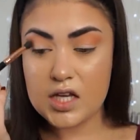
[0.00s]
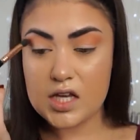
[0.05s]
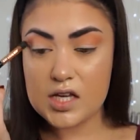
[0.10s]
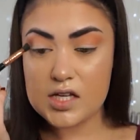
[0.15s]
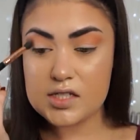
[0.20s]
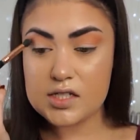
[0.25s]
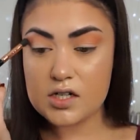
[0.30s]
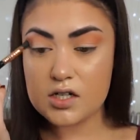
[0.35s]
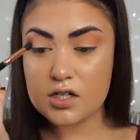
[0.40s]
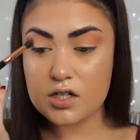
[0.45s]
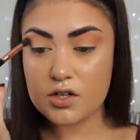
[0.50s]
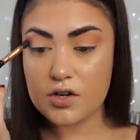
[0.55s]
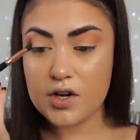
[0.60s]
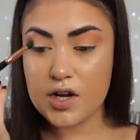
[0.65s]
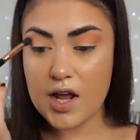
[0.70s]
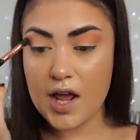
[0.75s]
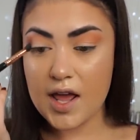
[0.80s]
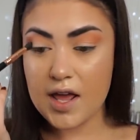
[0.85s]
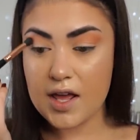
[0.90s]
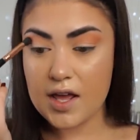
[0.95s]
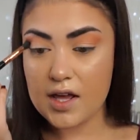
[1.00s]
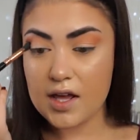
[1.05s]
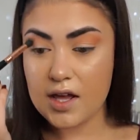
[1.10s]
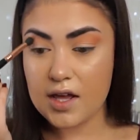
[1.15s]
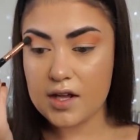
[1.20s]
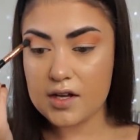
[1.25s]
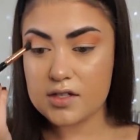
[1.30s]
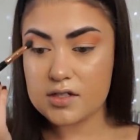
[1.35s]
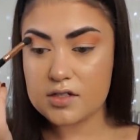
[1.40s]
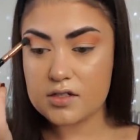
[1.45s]
easier to create
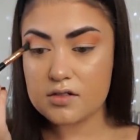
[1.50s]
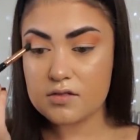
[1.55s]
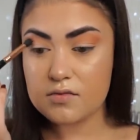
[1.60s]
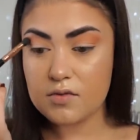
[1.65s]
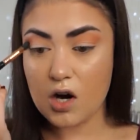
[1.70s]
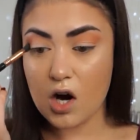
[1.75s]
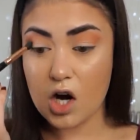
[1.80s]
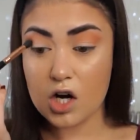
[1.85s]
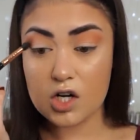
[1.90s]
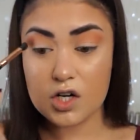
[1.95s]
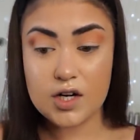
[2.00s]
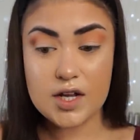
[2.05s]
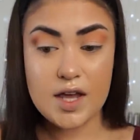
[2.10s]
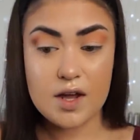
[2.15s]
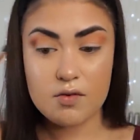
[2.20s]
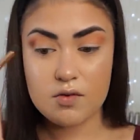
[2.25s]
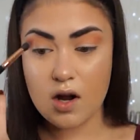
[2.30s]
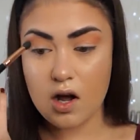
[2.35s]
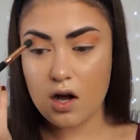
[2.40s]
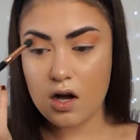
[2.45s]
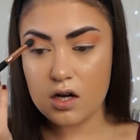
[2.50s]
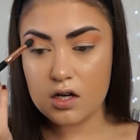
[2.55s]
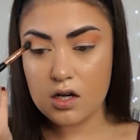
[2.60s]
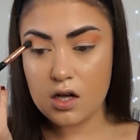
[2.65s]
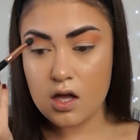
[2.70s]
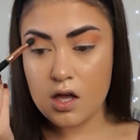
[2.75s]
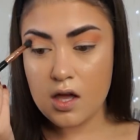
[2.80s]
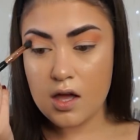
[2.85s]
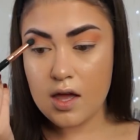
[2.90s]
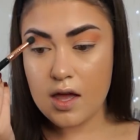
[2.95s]
and harder to get wrong.
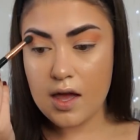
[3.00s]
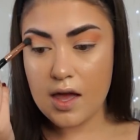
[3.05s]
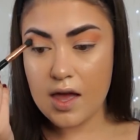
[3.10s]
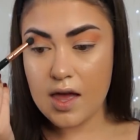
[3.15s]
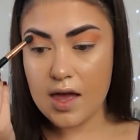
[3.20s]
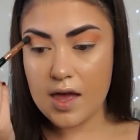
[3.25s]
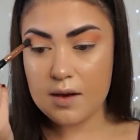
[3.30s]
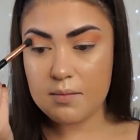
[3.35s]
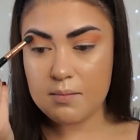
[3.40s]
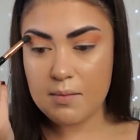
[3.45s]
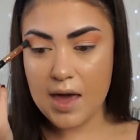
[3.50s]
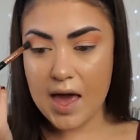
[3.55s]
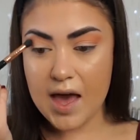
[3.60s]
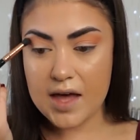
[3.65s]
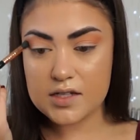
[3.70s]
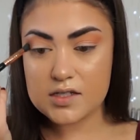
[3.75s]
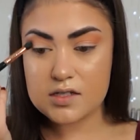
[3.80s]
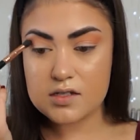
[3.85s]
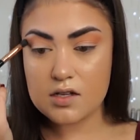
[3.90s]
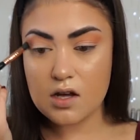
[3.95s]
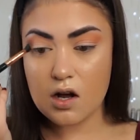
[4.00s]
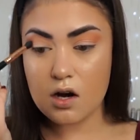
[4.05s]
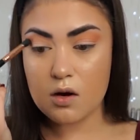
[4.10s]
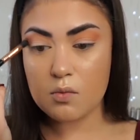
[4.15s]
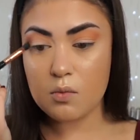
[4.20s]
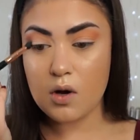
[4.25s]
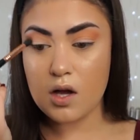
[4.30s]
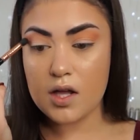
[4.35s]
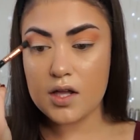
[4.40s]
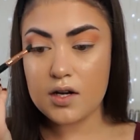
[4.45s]
And mattes
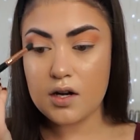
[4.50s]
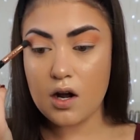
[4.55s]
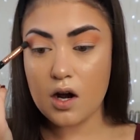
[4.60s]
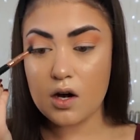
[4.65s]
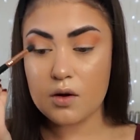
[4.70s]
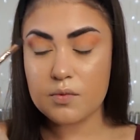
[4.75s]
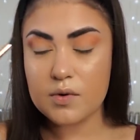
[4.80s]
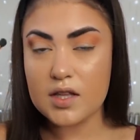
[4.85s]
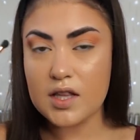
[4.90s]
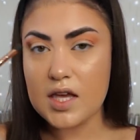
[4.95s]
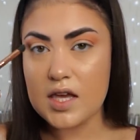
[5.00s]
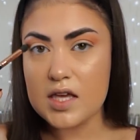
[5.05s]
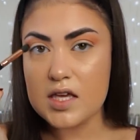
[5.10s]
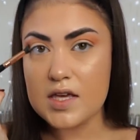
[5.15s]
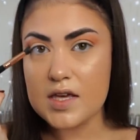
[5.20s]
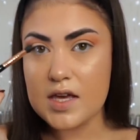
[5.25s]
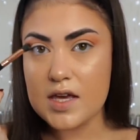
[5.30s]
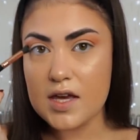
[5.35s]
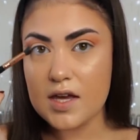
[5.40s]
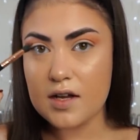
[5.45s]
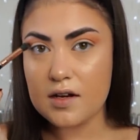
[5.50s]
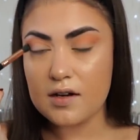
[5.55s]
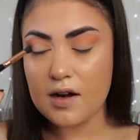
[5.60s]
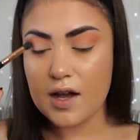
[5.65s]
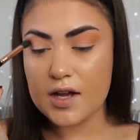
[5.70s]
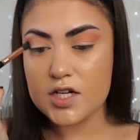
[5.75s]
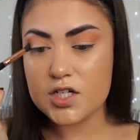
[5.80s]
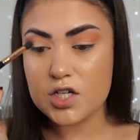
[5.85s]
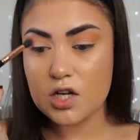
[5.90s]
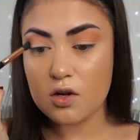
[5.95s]
are what are really key in an
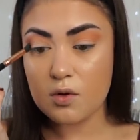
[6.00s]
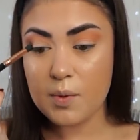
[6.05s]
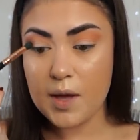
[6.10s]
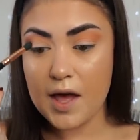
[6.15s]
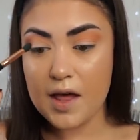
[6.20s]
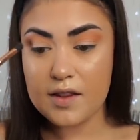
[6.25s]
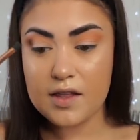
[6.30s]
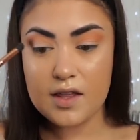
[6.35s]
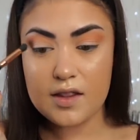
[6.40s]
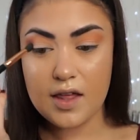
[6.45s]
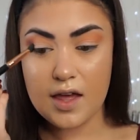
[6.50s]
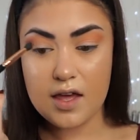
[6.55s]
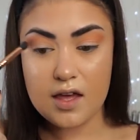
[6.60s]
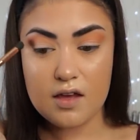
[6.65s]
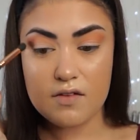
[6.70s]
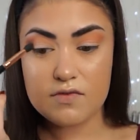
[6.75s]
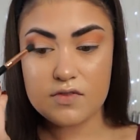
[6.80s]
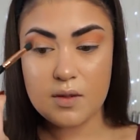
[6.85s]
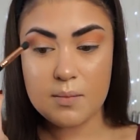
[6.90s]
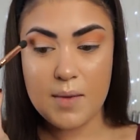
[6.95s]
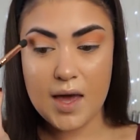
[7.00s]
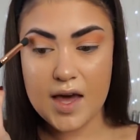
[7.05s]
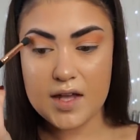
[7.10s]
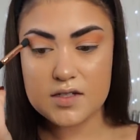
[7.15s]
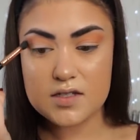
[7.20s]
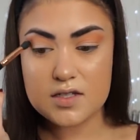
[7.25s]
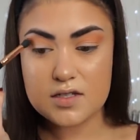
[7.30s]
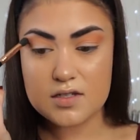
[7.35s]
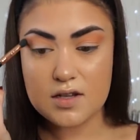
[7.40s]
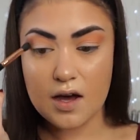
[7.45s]
eyeshadow palette. Like, if the
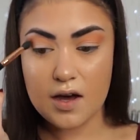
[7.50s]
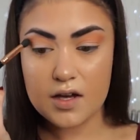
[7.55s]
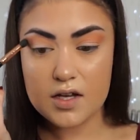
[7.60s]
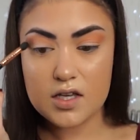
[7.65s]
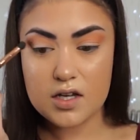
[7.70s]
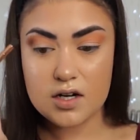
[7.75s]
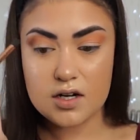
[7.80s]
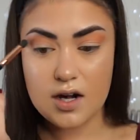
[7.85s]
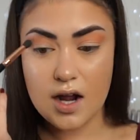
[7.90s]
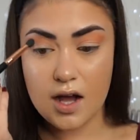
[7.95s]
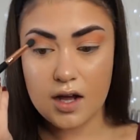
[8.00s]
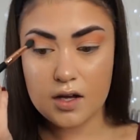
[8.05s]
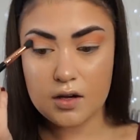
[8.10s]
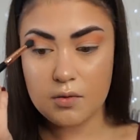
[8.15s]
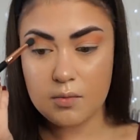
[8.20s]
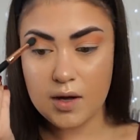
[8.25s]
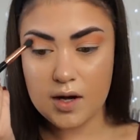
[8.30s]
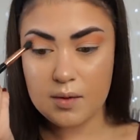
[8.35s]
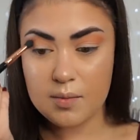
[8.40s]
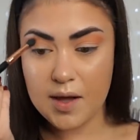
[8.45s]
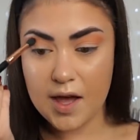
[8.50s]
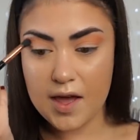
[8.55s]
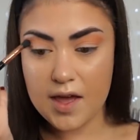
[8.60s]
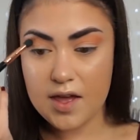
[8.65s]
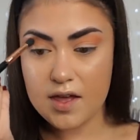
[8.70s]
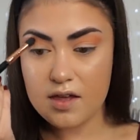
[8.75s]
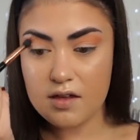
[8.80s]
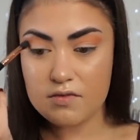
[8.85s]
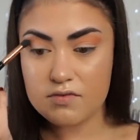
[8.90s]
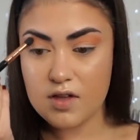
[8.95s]
mattes suck, you're not going to want to buy
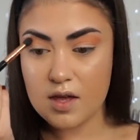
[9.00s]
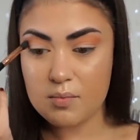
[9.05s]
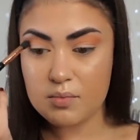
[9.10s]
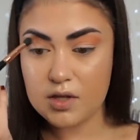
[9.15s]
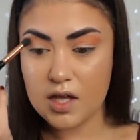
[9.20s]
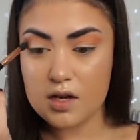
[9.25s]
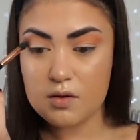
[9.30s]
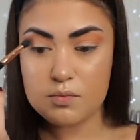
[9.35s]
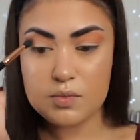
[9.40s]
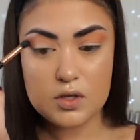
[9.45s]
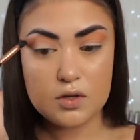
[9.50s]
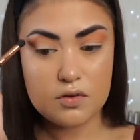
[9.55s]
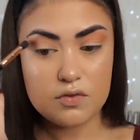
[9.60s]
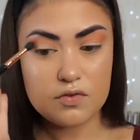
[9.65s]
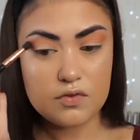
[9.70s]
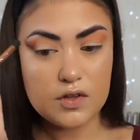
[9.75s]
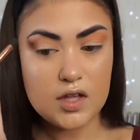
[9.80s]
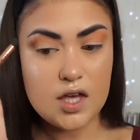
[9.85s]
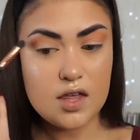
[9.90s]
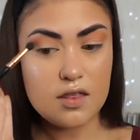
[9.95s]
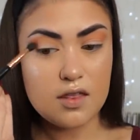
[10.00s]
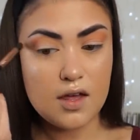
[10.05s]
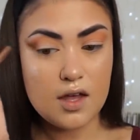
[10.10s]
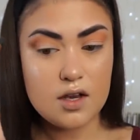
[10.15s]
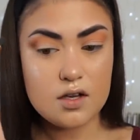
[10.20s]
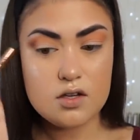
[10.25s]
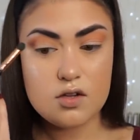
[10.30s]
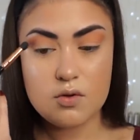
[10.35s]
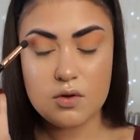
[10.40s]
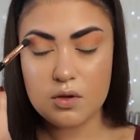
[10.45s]
it. If they blend beautifully,
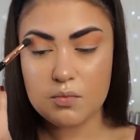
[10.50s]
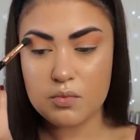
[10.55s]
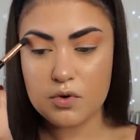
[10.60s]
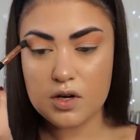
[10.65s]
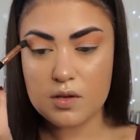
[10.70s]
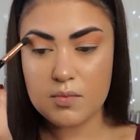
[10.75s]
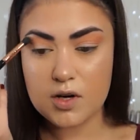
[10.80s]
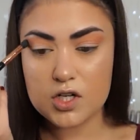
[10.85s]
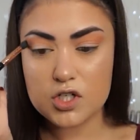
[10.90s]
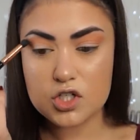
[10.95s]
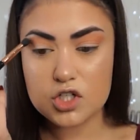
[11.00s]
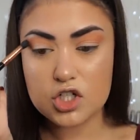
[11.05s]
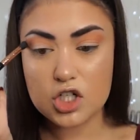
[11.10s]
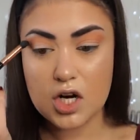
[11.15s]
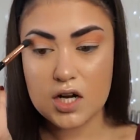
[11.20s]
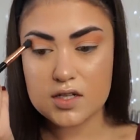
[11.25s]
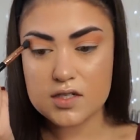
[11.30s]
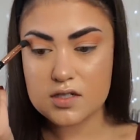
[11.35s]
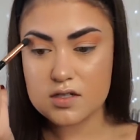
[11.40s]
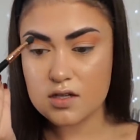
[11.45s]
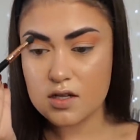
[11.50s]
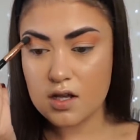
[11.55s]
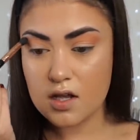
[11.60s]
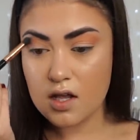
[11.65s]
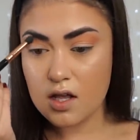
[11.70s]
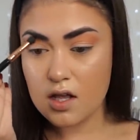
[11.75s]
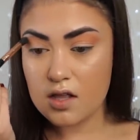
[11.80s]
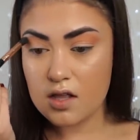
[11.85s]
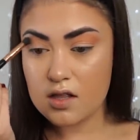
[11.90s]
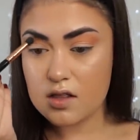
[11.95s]
then you can pretty much trust
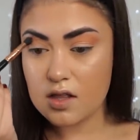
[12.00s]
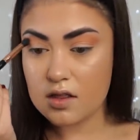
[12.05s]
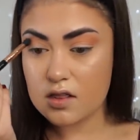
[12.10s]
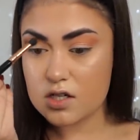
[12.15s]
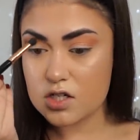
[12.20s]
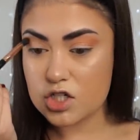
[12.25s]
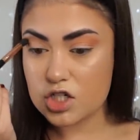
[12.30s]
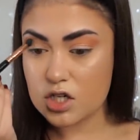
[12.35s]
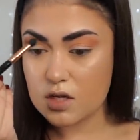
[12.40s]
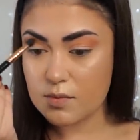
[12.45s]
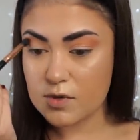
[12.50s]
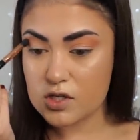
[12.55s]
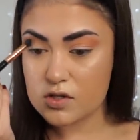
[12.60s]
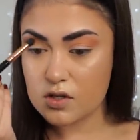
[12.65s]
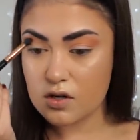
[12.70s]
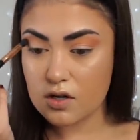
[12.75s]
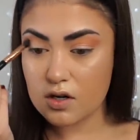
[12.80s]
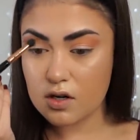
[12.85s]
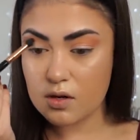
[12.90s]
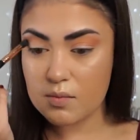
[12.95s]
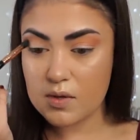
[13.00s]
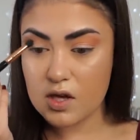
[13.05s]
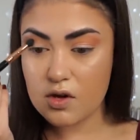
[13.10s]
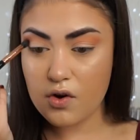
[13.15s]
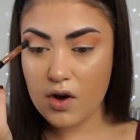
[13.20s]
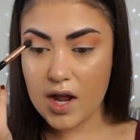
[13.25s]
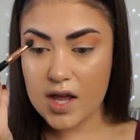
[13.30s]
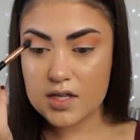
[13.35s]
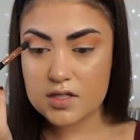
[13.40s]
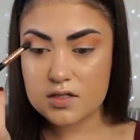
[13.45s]
that the shimmers are going to be
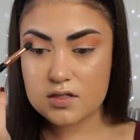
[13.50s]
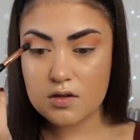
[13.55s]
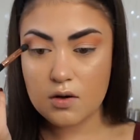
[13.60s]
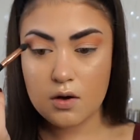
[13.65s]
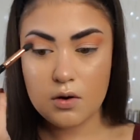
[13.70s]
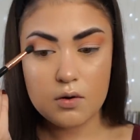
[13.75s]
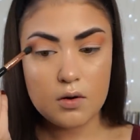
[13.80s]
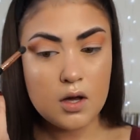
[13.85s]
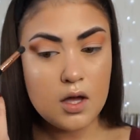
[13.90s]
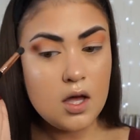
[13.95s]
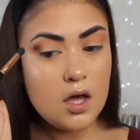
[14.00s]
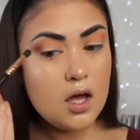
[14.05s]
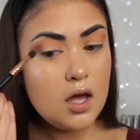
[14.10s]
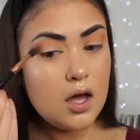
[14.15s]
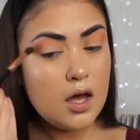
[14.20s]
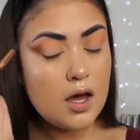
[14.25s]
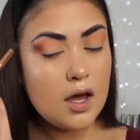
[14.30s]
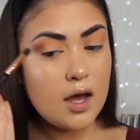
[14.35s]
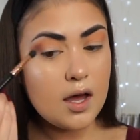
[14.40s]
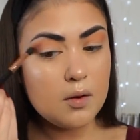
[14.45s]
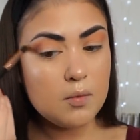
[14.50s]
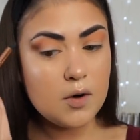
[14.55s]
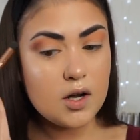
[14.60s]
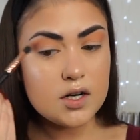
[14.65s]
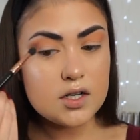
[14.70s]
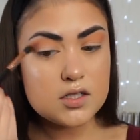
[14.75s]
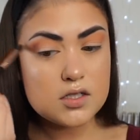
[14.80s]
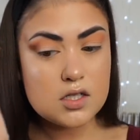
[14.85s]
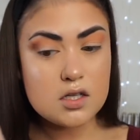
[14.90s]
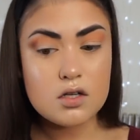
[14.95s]
great. So I
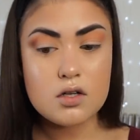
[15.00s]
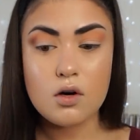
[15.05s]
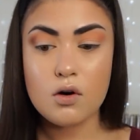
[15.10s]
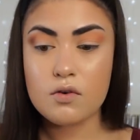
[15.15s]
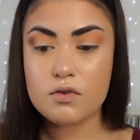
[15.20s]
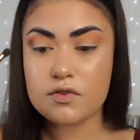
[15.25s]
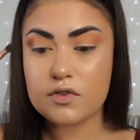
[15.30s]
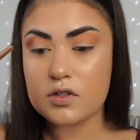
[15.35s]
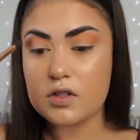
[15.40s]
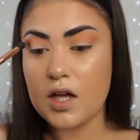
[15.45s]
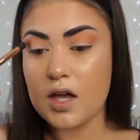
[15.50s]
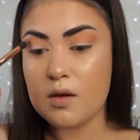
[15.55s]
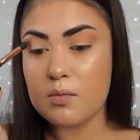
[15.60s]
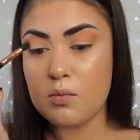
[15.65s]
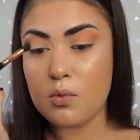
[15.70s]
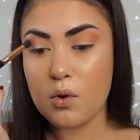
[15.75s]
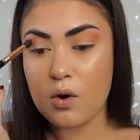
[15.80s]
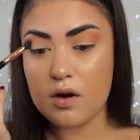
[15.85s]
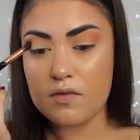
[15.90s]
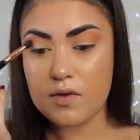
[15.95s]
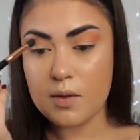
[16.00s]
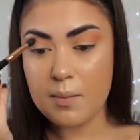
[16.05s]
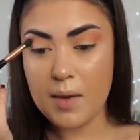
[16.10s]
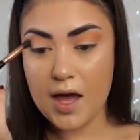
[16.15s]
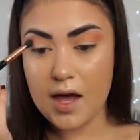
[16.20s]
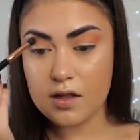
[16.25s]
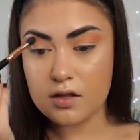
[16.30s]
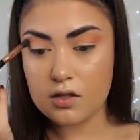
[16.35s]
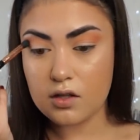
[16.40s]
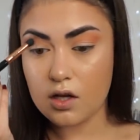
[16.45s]
wanted to go for like more of a
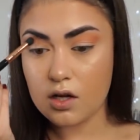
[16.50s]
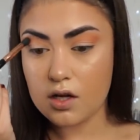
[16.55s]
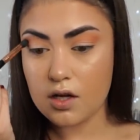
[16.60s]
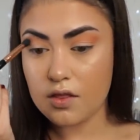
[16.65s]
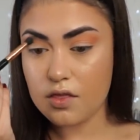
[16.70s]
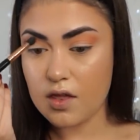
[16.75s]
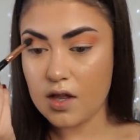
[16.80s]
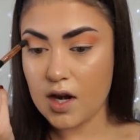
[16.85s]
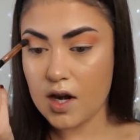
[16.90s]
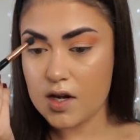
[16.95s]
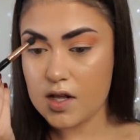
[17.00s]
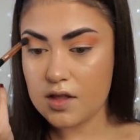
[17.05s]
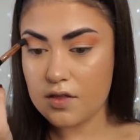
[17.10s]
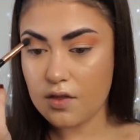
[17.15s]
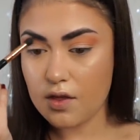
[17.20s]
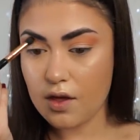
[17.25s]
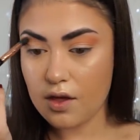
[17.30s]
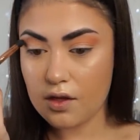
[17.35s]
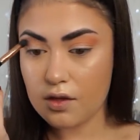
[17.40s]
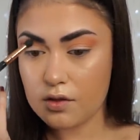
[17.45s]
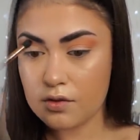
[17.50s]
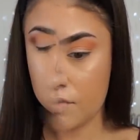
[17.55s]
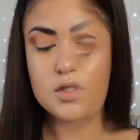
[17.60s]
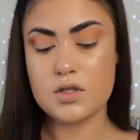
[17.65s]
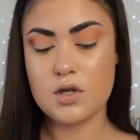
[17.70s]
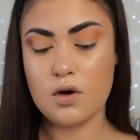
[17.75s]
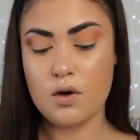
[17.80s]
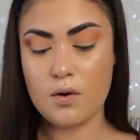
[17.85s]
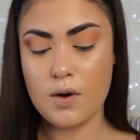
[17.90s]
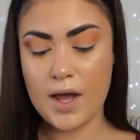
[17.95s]
matte look than anything.
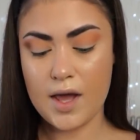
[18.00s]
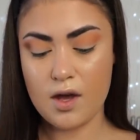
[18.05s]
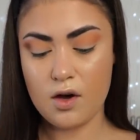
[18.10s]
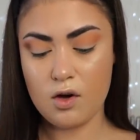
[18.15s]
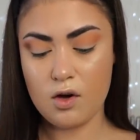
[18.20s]
So I